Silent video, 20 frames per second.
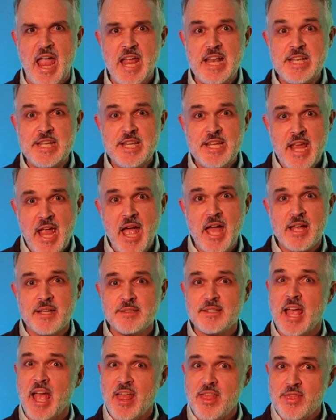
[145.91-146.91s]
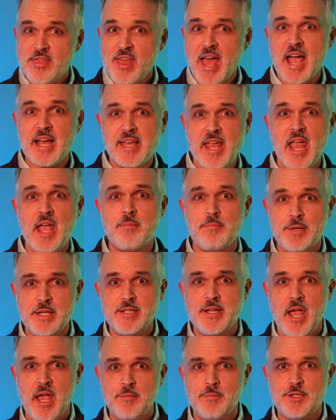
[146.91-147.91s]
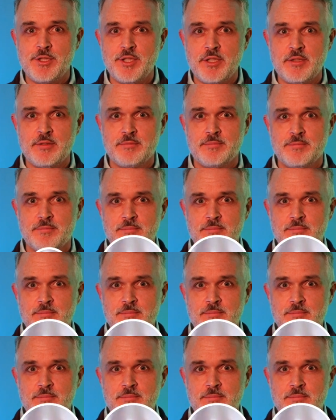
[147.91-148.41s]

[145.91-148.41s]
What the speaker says: And yes, that can be damaging.